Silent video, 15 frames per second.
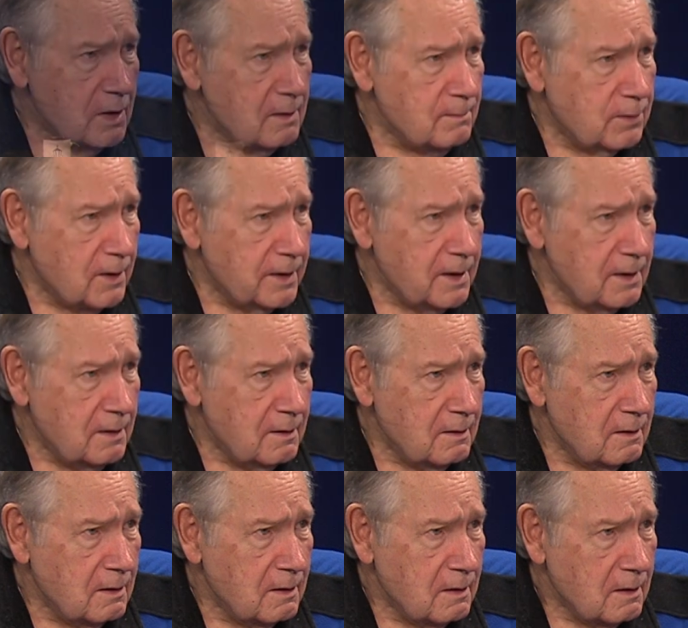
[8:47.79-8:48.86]
We didn't play.
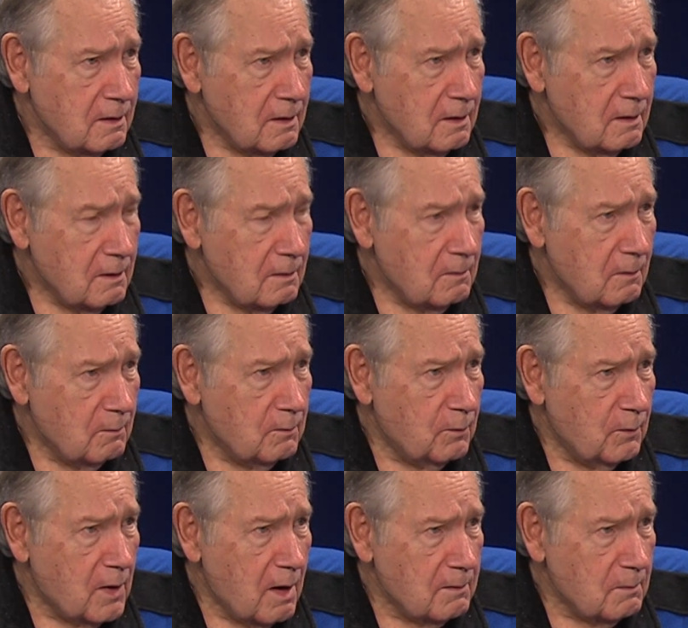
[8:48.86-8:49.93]
Oh, I
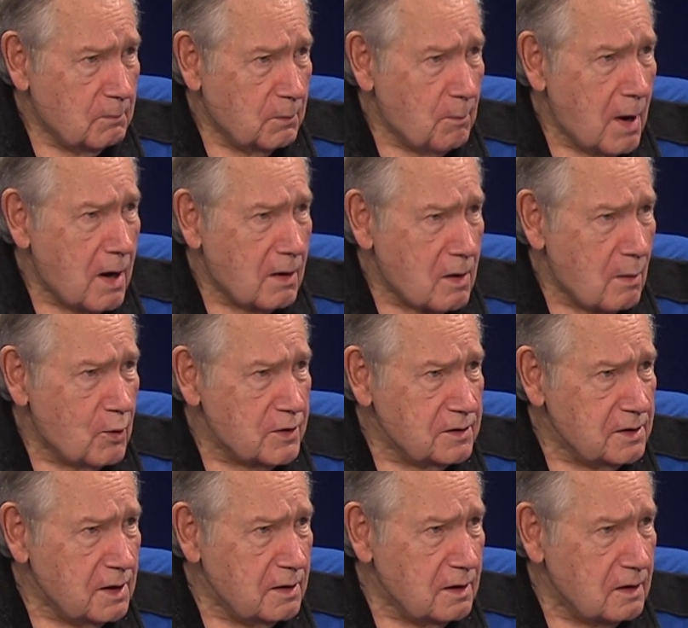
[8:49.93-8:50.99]
know.
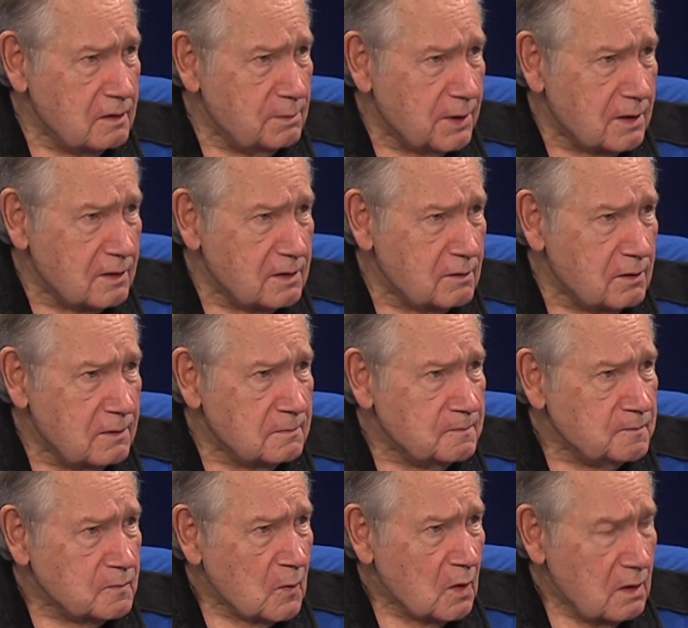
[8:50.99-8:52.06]
Cowboys and Indians. World, was,
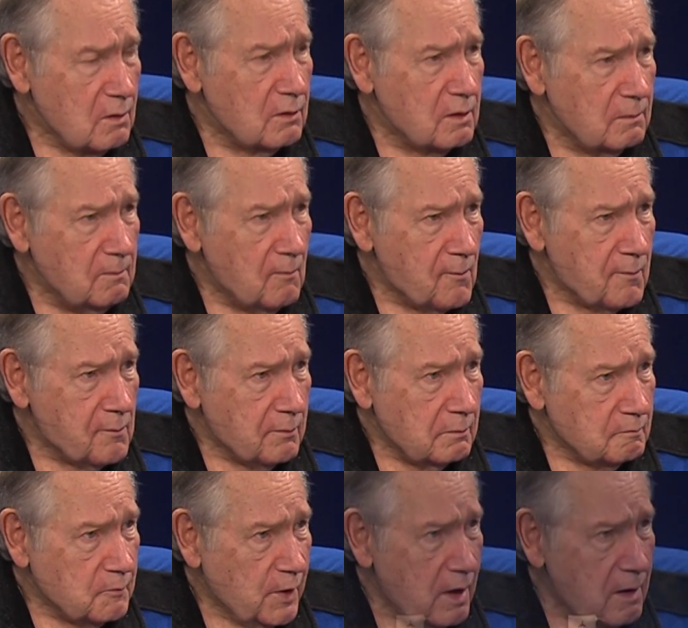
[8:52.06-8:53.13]
World War II.